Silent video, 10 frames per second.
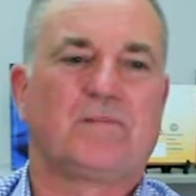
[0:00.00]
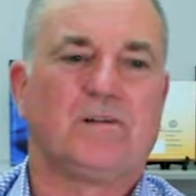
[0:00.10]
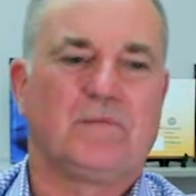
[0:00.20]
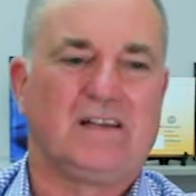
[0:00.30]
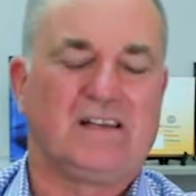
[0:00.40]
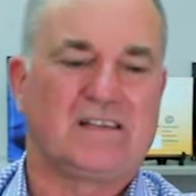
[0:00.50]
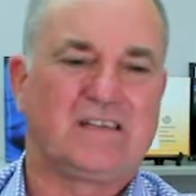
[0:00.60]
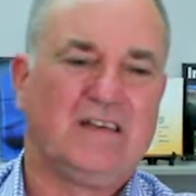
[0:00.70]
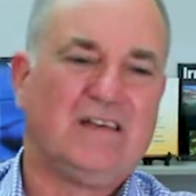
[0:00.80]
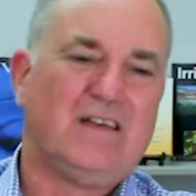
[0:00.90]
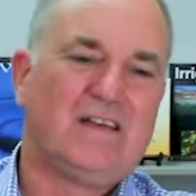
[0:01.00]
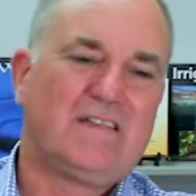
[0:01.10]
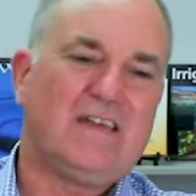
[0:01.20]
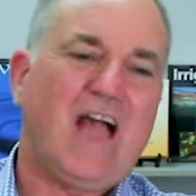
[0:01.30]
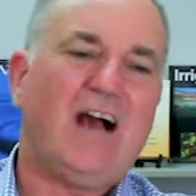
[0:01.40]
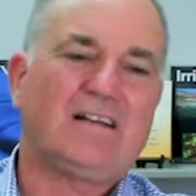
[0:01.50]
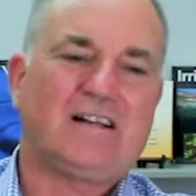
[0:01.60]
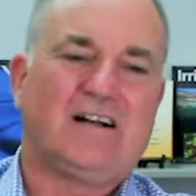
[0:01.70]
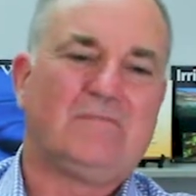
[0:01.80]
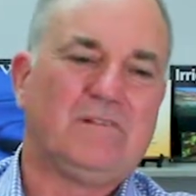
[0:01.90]
properties. The
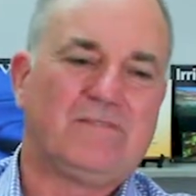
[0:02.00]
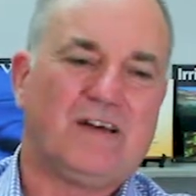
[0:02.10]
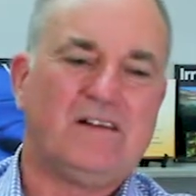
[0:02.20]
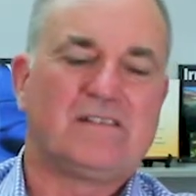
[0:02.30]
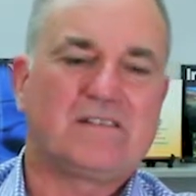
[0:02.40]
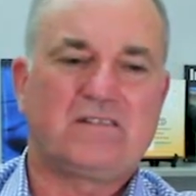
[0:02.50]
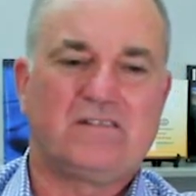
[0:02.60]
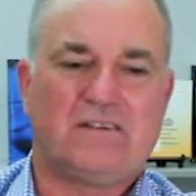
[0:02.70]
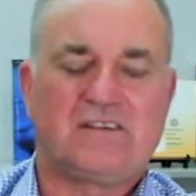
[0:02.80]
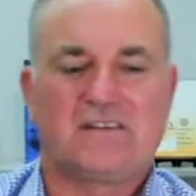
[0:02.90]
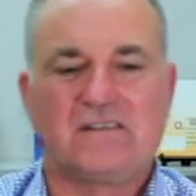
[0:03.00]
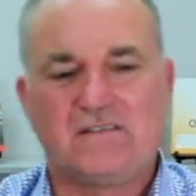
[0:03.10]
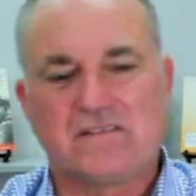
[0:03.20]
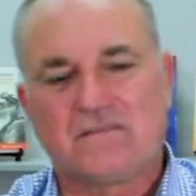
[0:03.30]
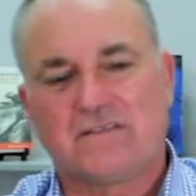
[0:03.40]
outcome of those two issues,